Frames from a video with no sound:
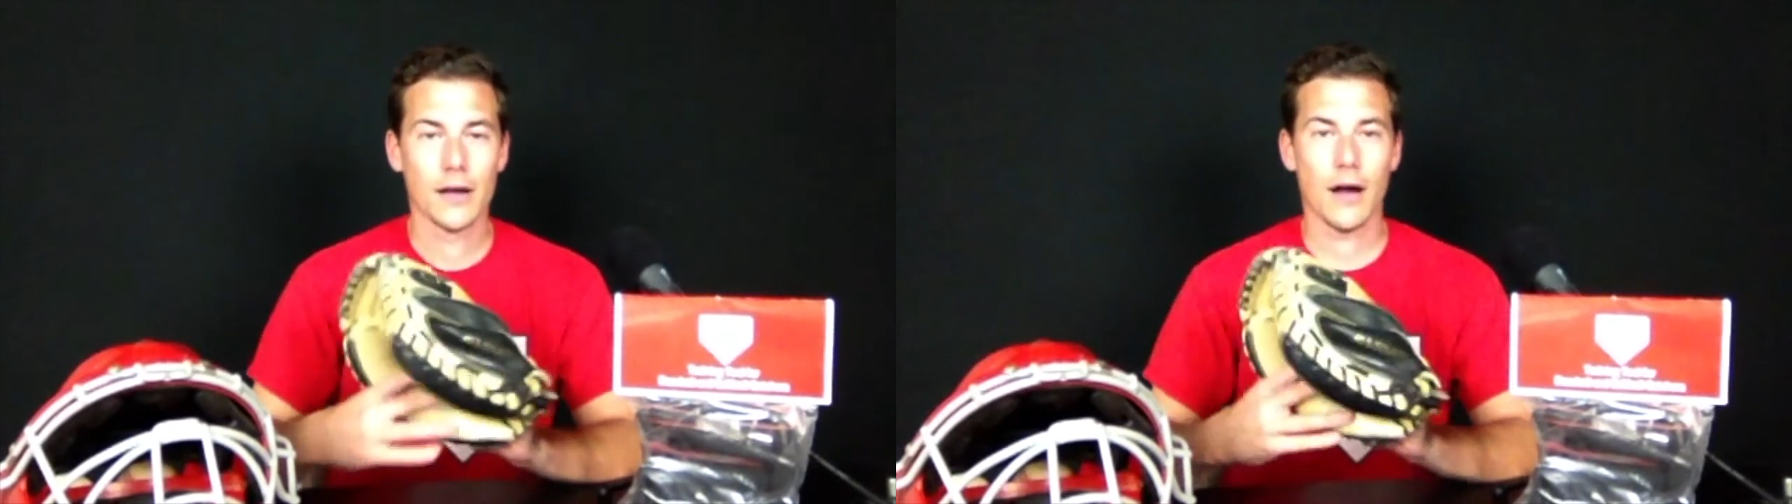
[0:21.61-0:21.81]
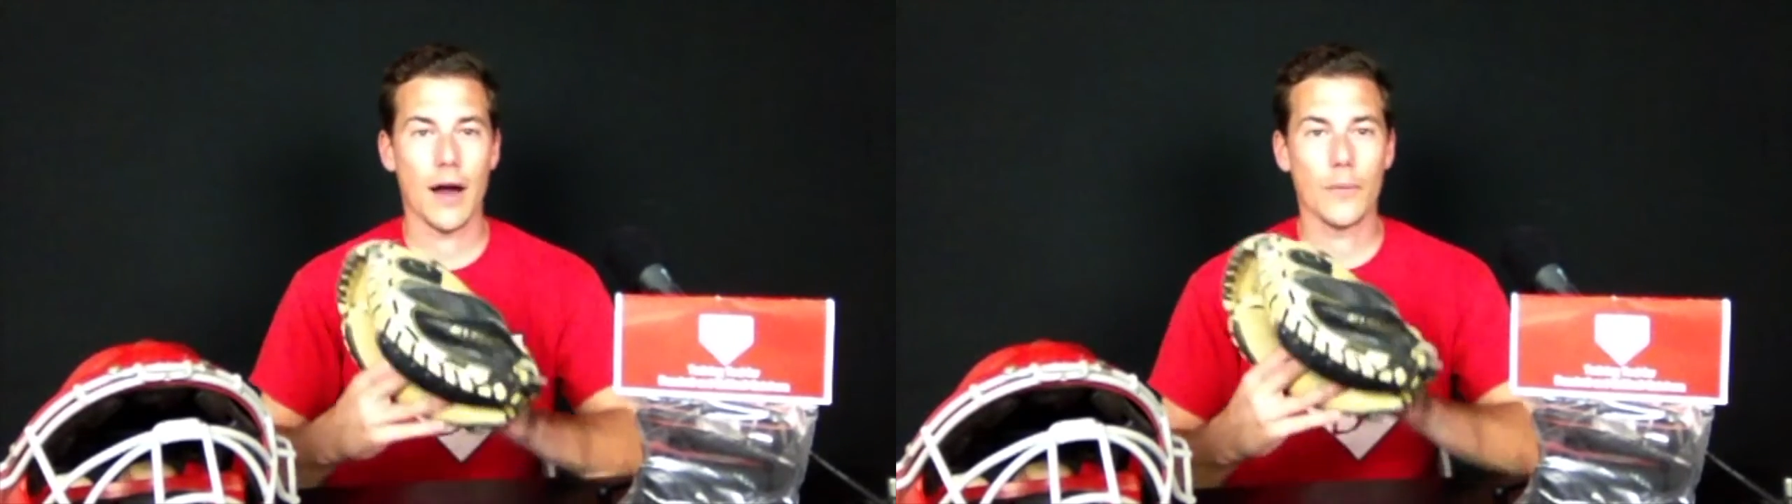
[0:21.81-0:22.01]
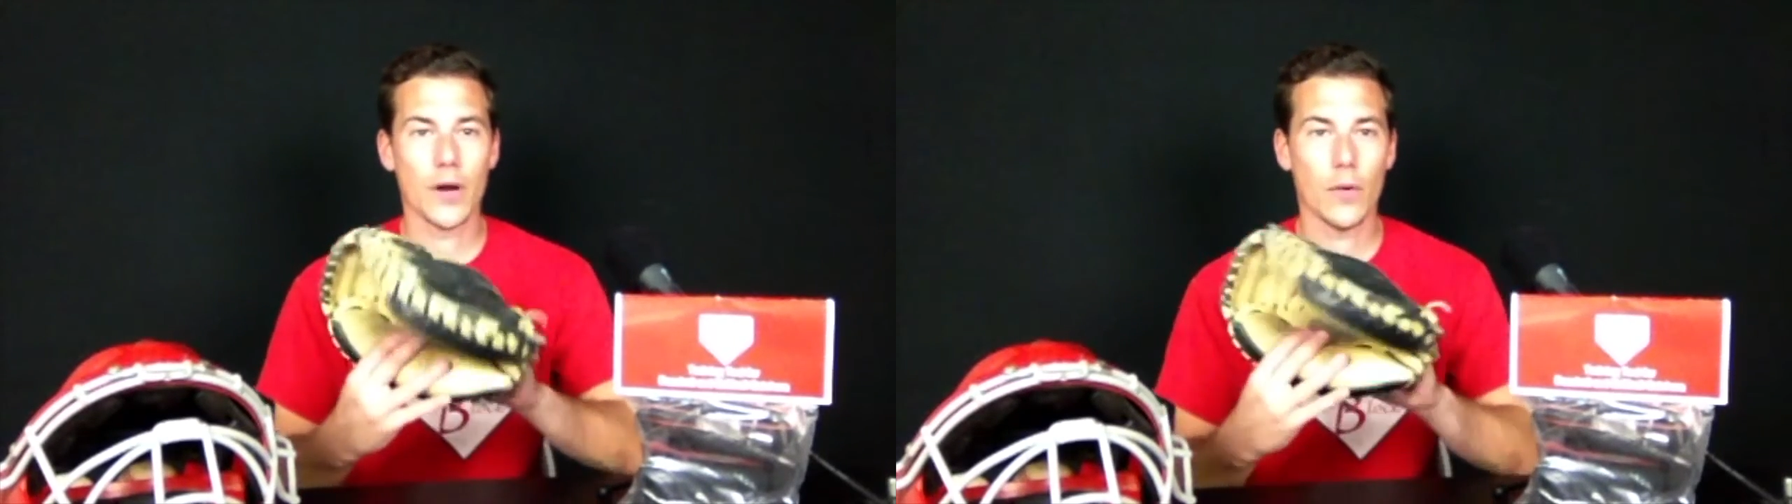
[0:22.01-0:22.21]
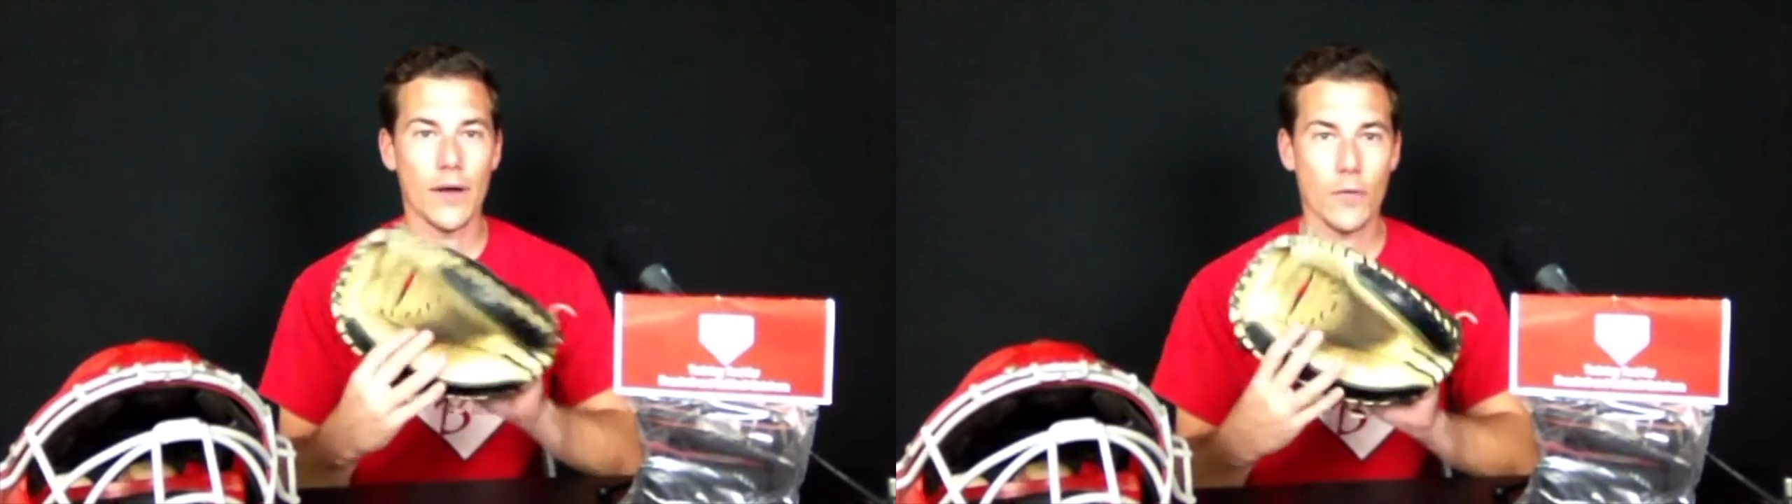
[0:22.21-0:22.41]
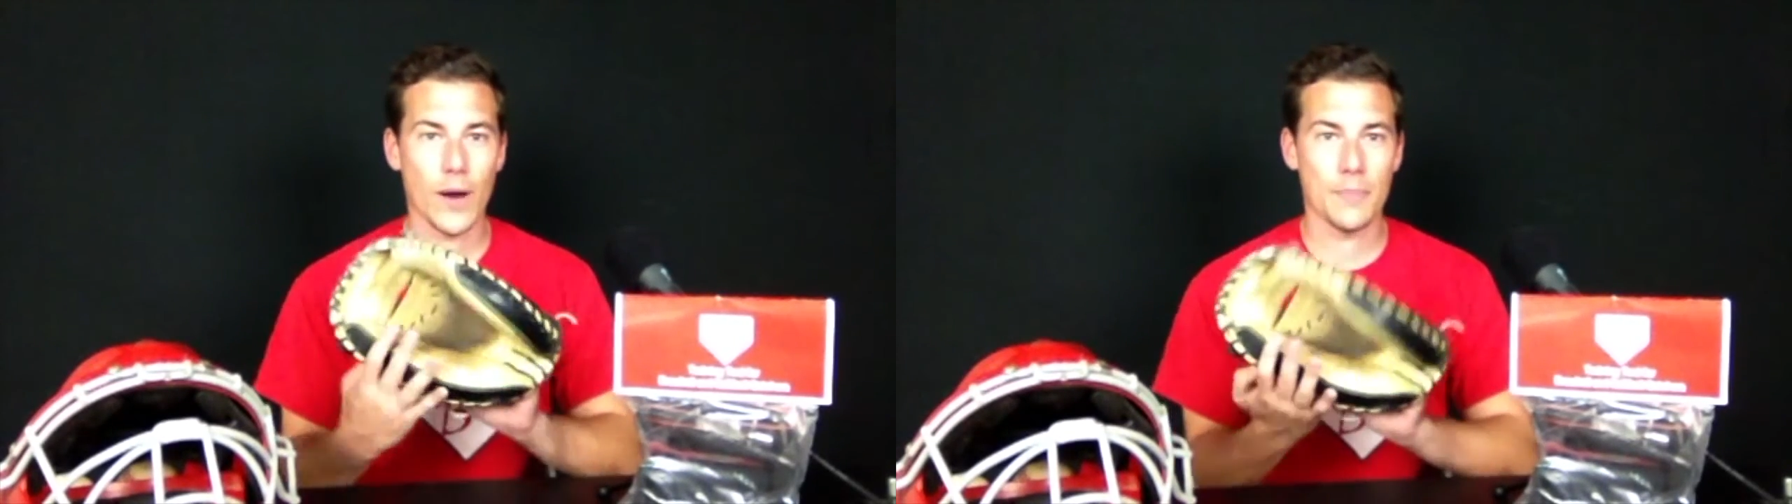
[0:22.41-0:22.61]
All right, we don't
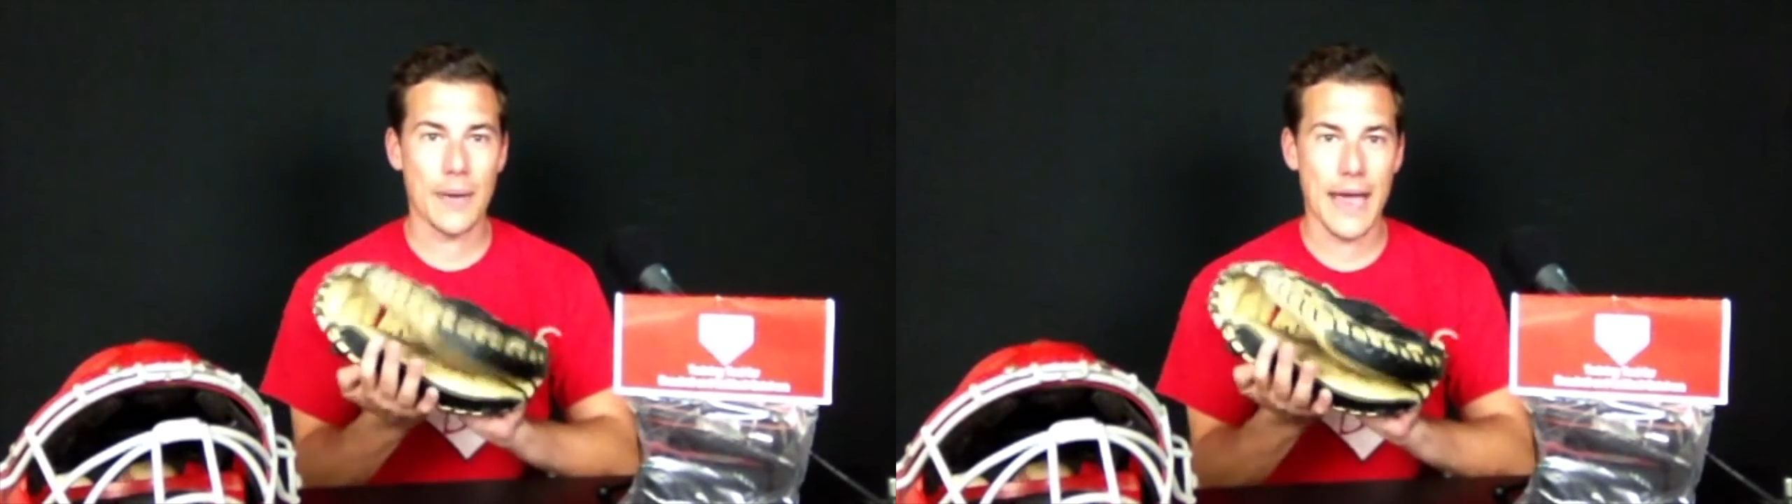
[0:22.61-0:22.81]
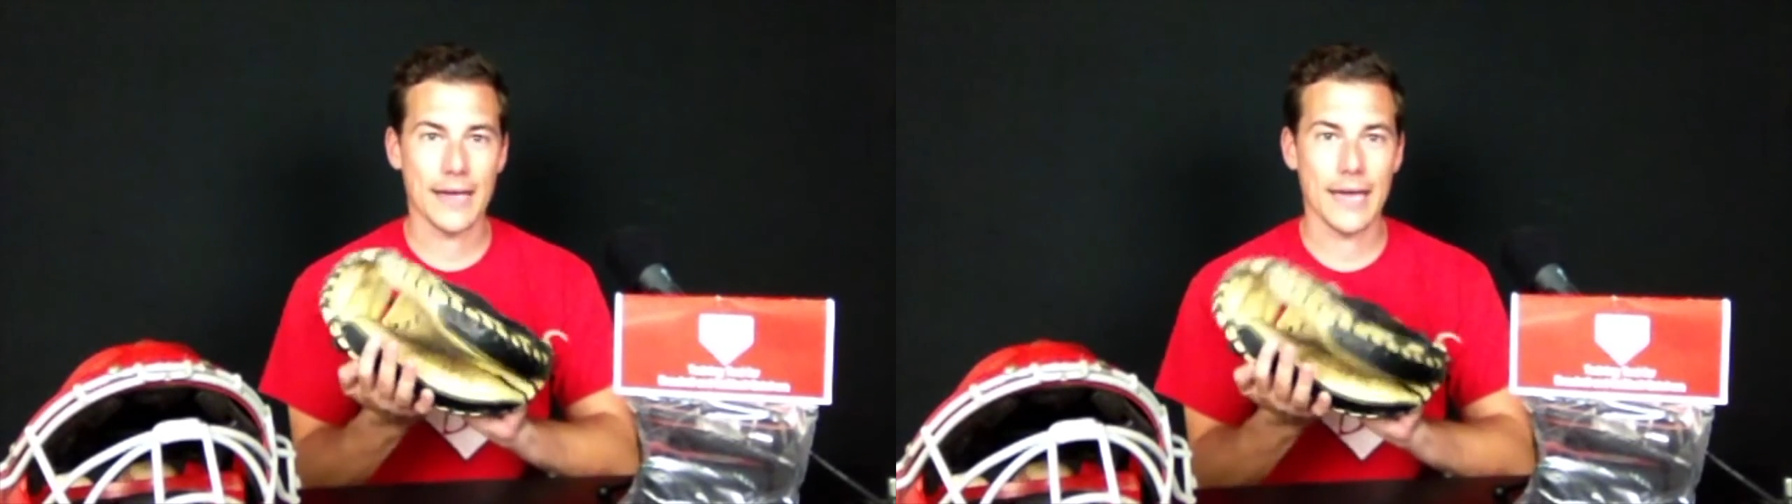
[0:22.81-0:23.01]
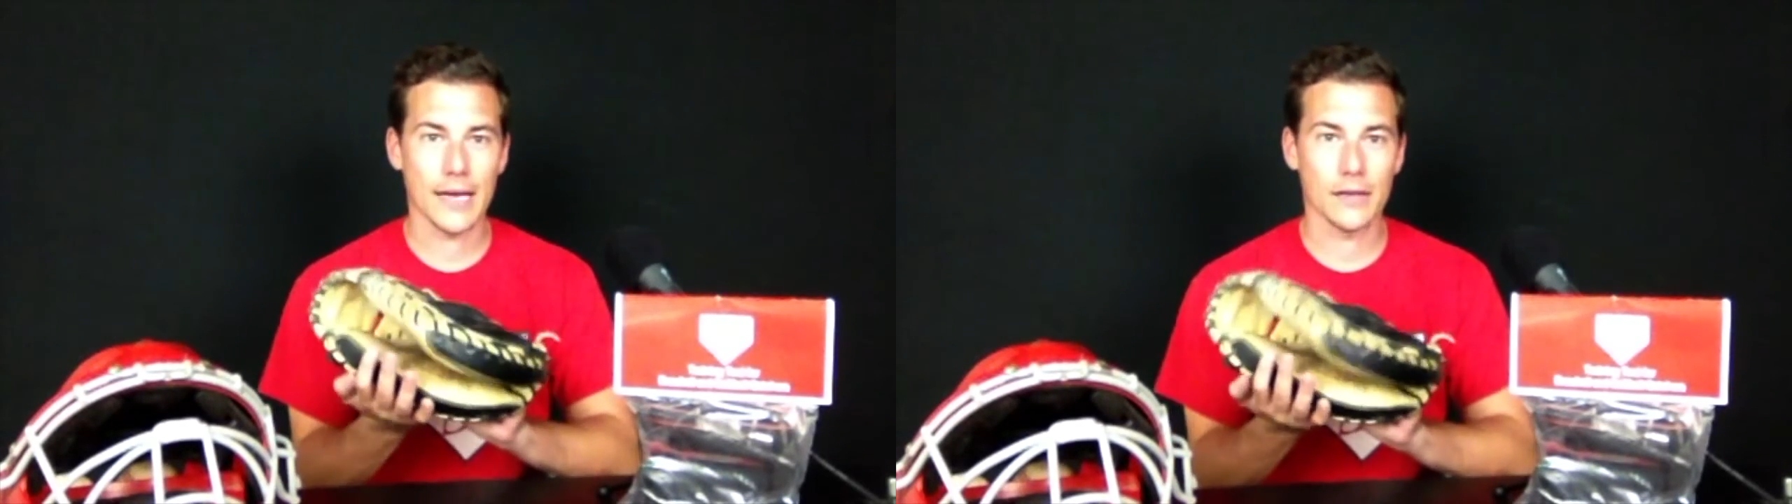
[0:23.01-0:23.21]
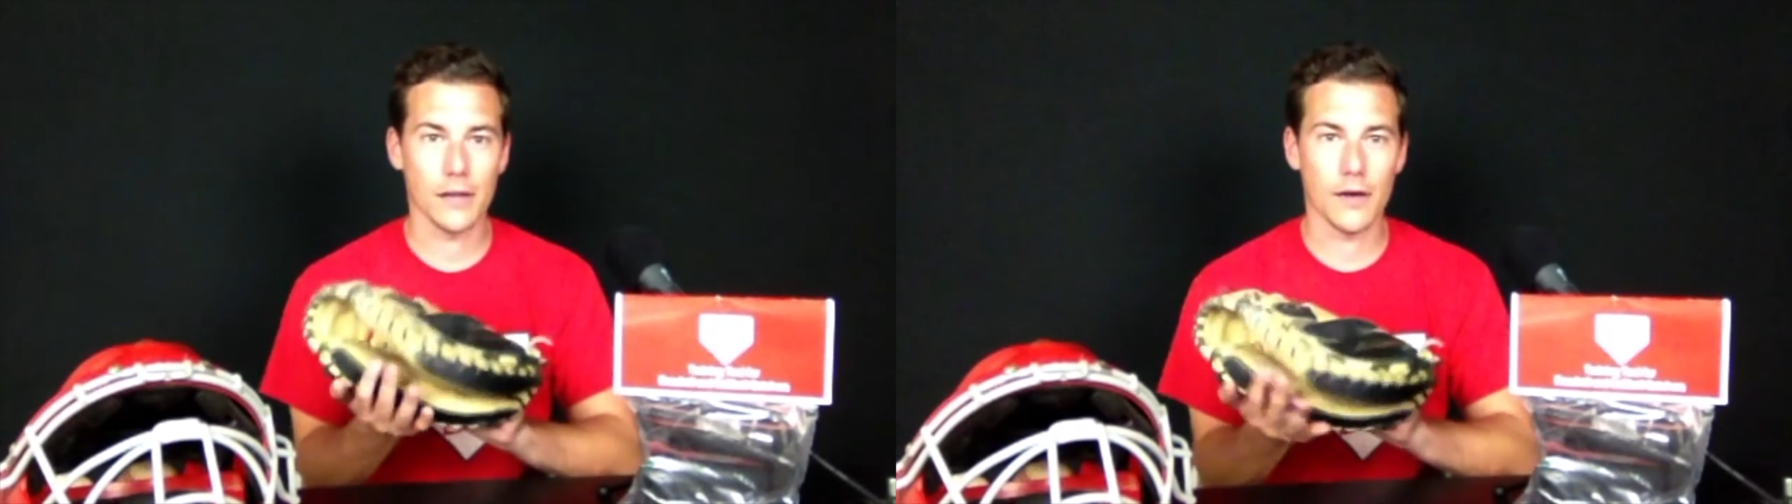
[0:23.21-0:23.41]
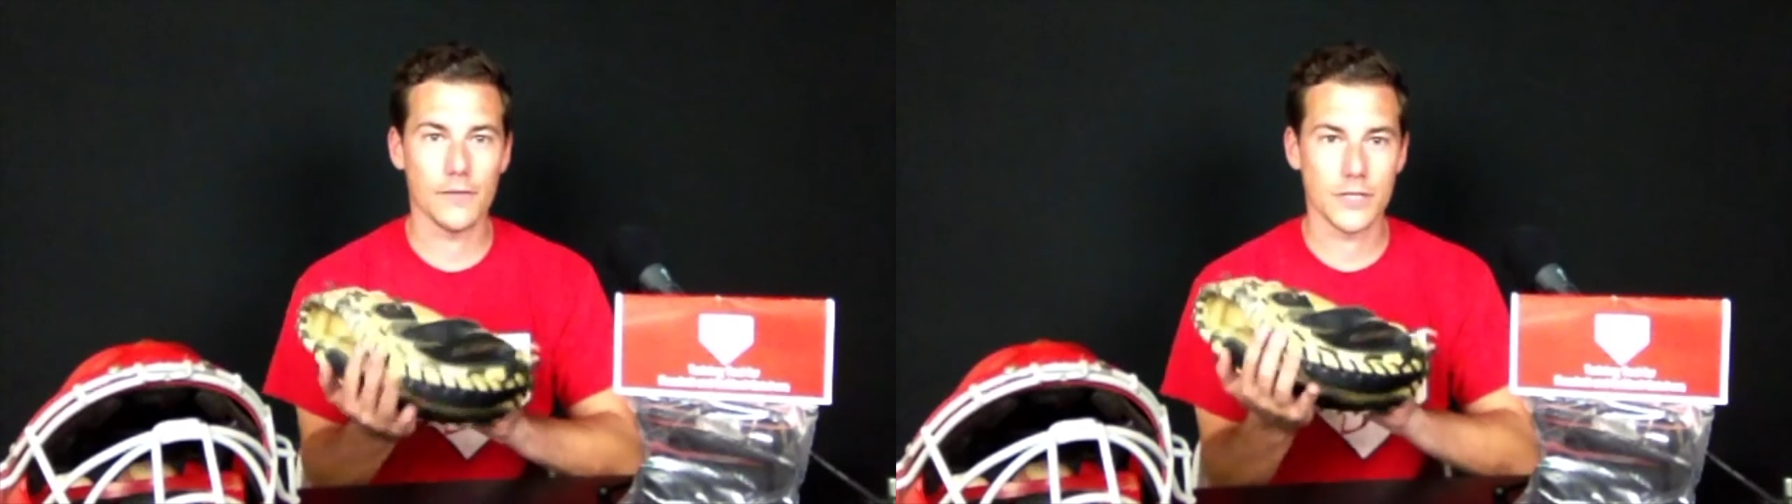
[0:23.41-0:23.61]
ever want a pancake glove,